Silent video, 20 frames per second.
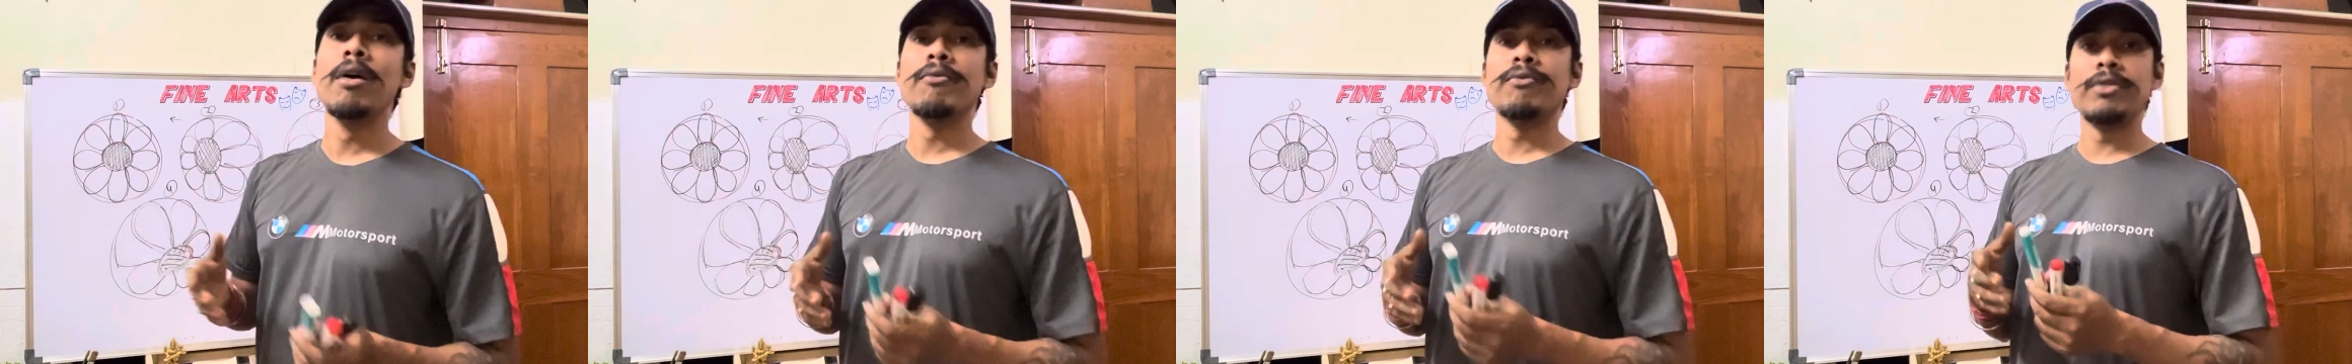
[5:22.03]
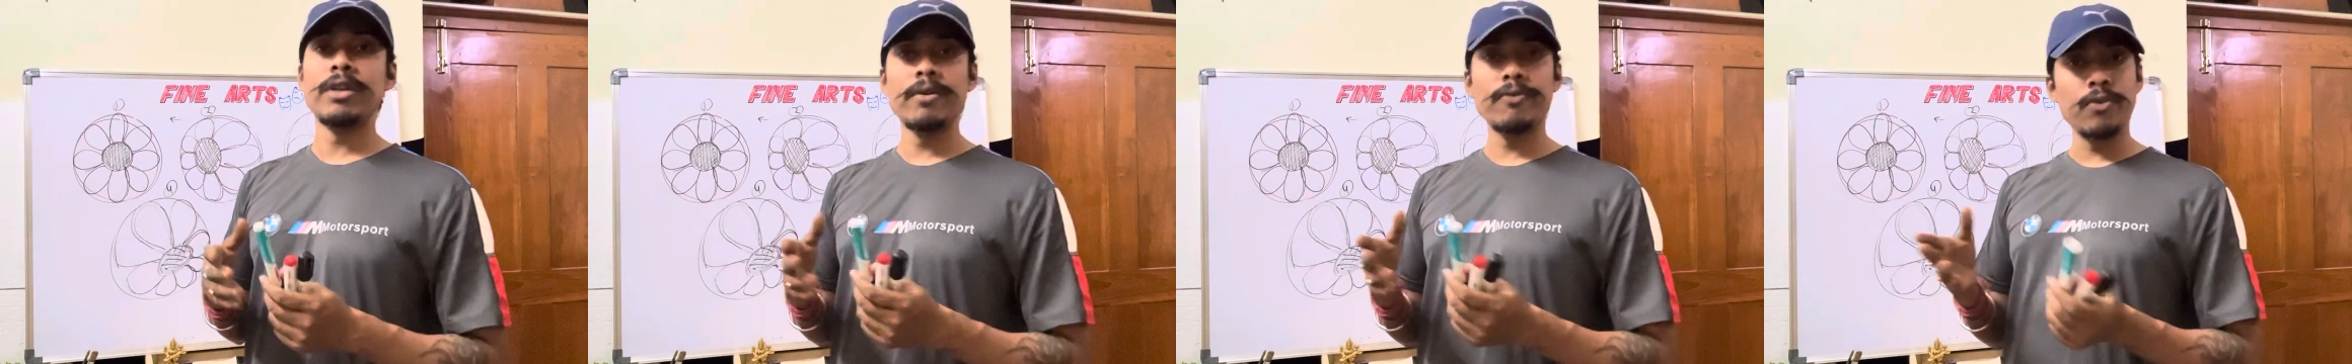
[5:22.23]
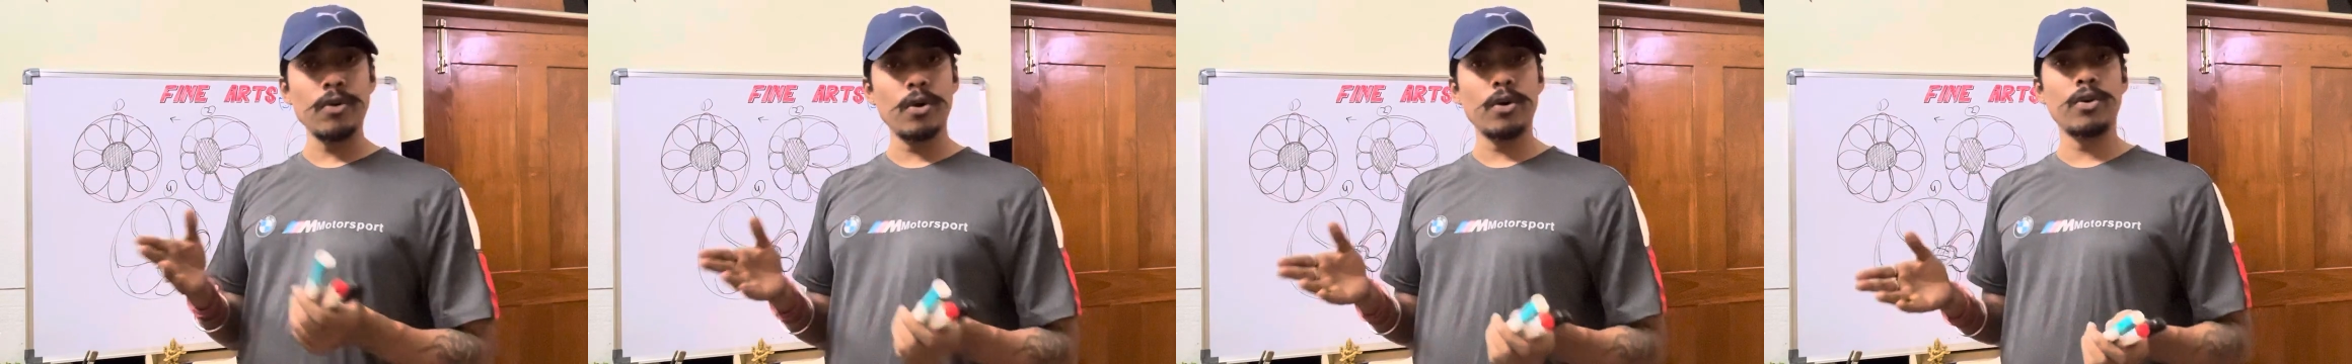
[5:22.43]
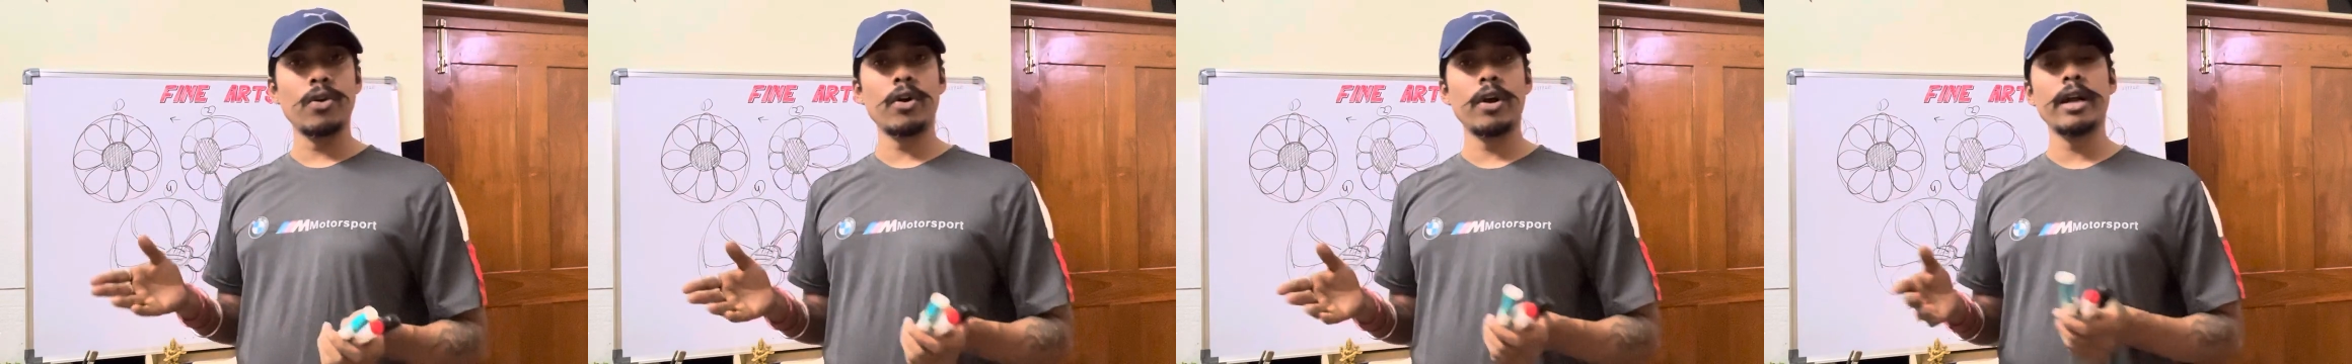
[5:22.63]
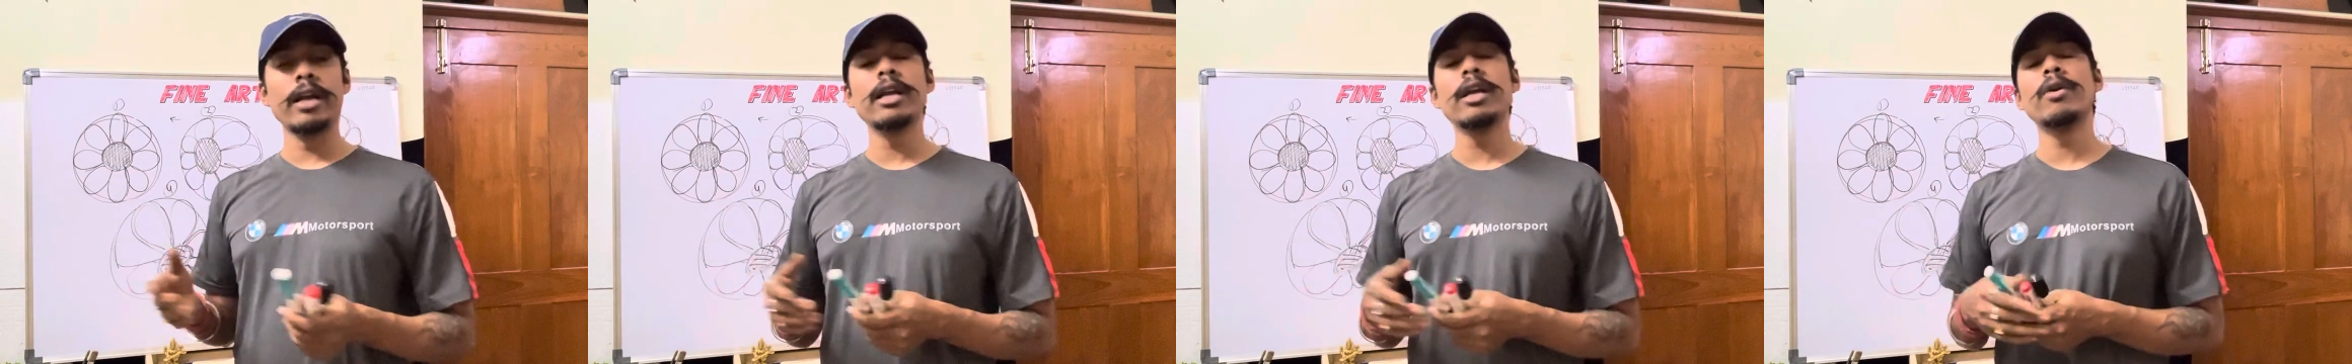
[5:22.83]
free flow
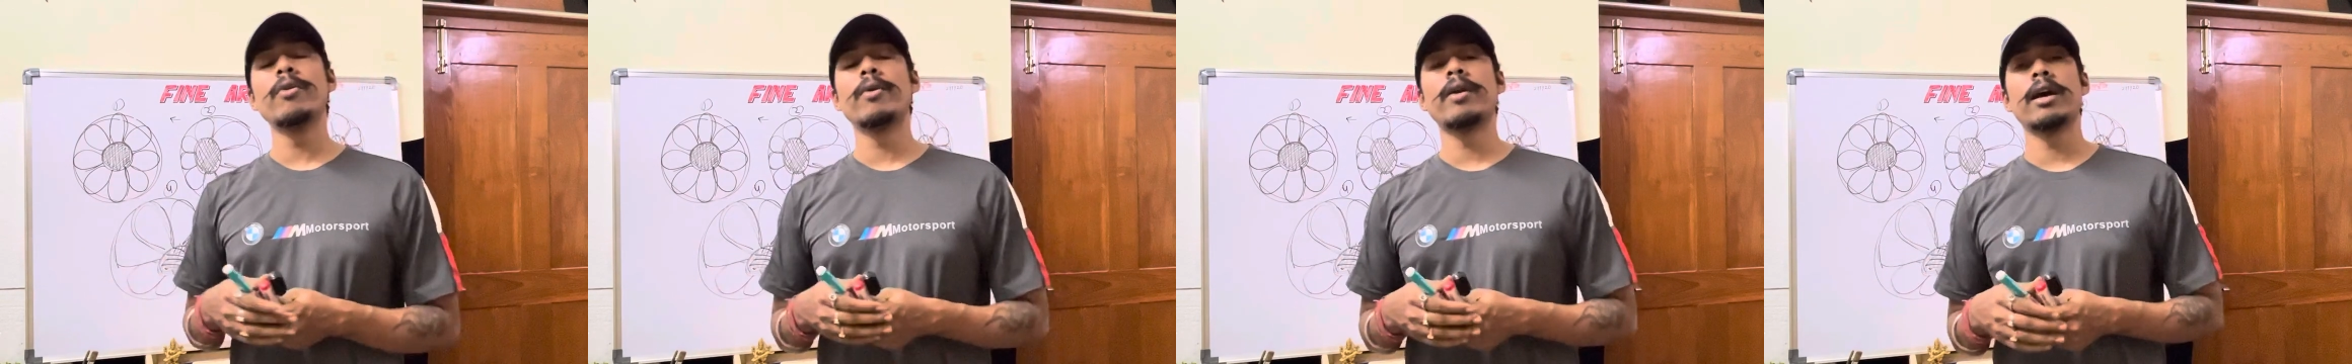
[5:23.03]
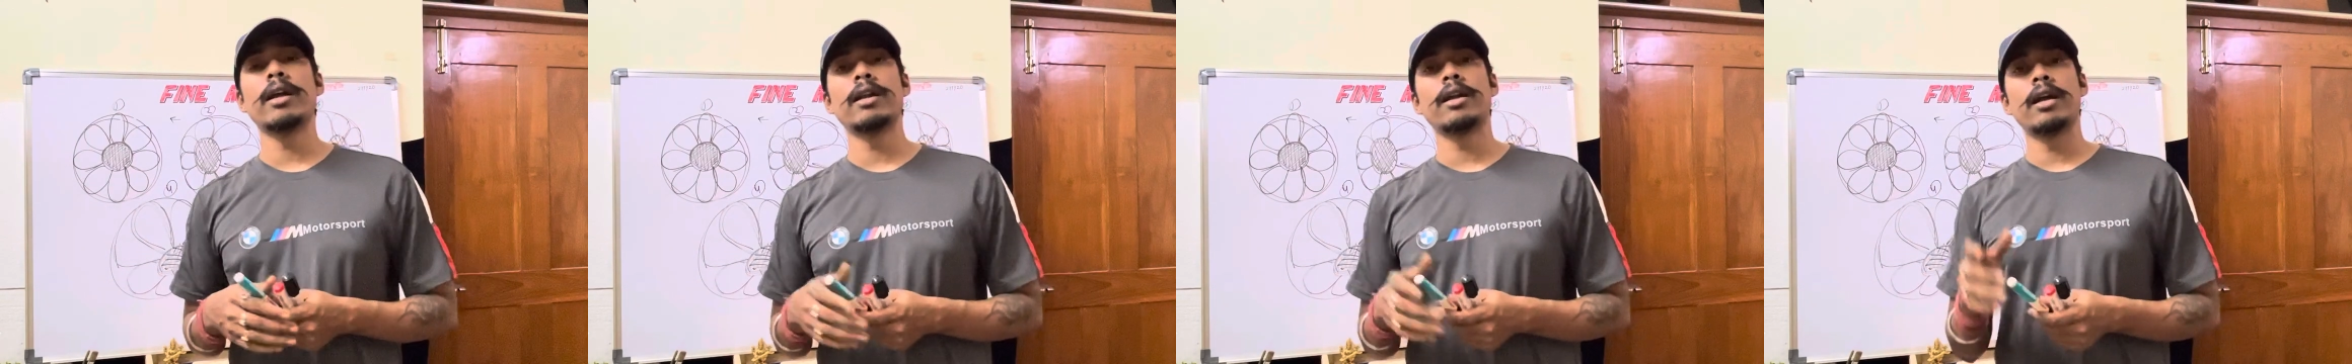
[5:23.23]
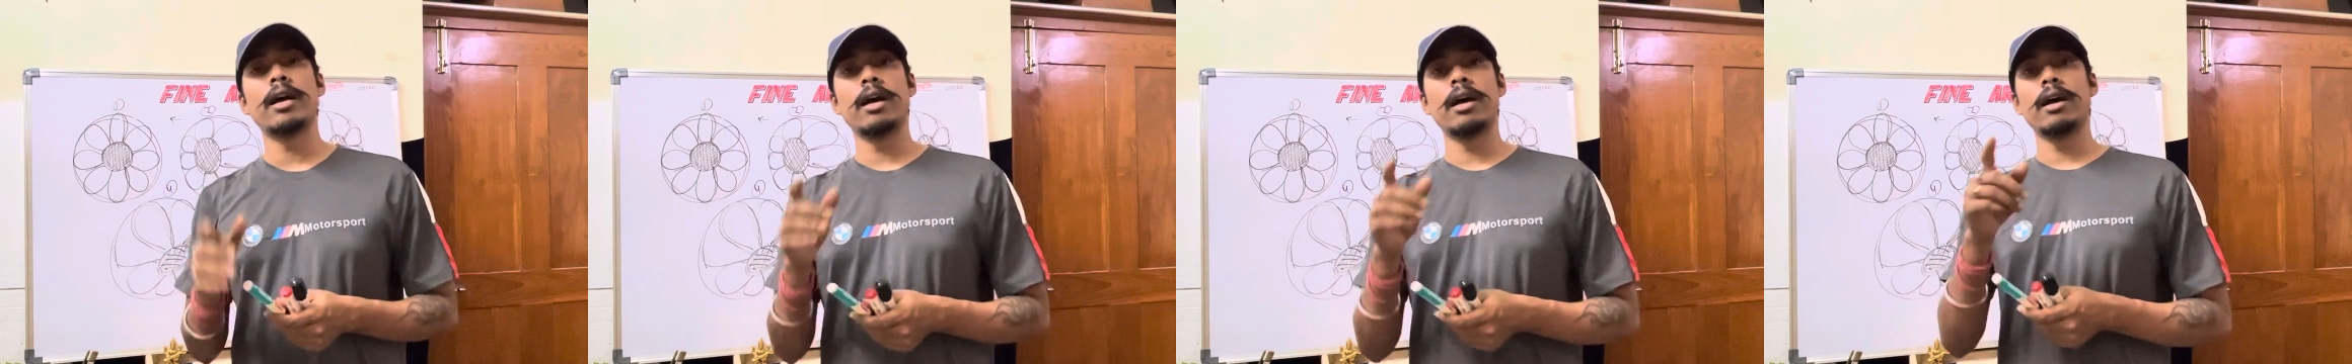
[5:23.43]
drawing, you can